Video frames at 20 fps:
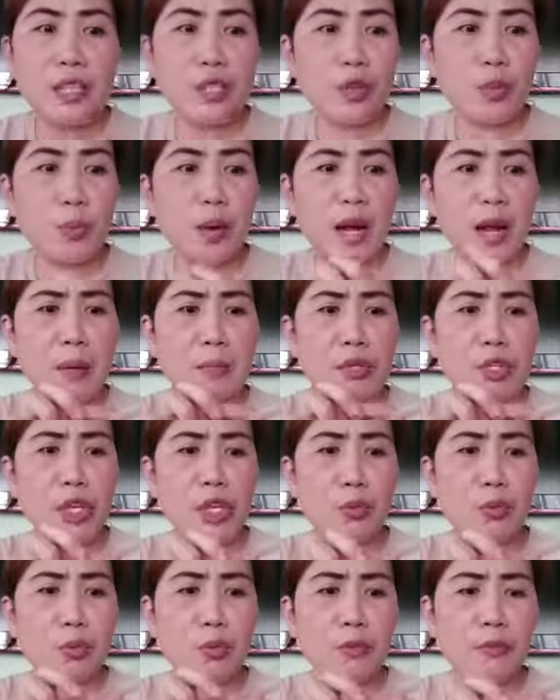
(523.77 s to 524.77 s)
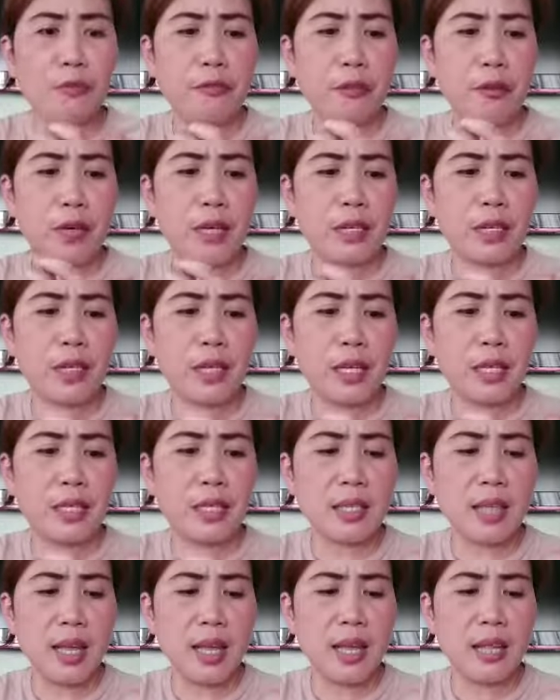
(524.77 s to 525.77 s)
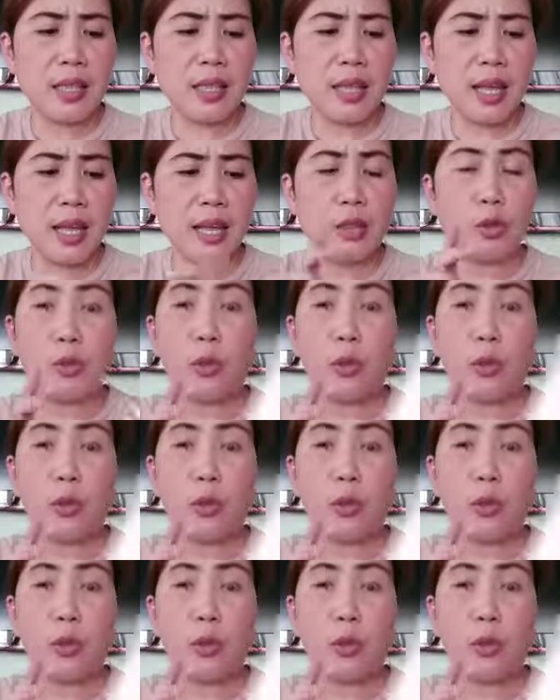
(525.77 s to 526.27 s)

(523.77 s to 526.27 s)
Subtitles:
So, marami siya. 2, 4, 6,